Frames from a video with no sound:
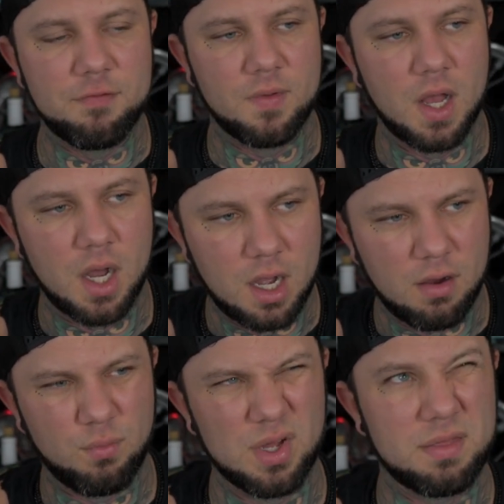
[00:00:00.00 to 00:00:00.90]

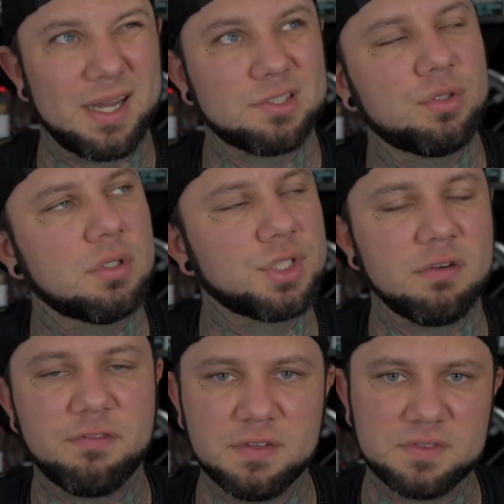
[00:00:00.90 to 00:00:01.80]
million, with about
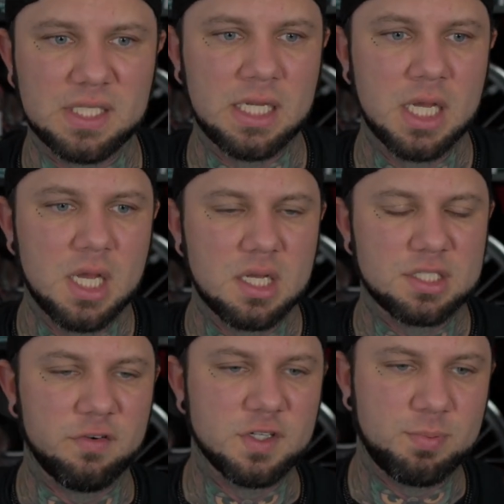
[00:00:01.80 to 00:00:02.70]
250
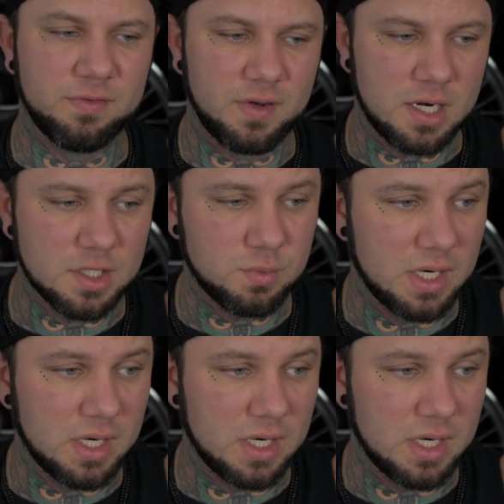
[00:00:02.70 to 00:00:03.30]
service providers,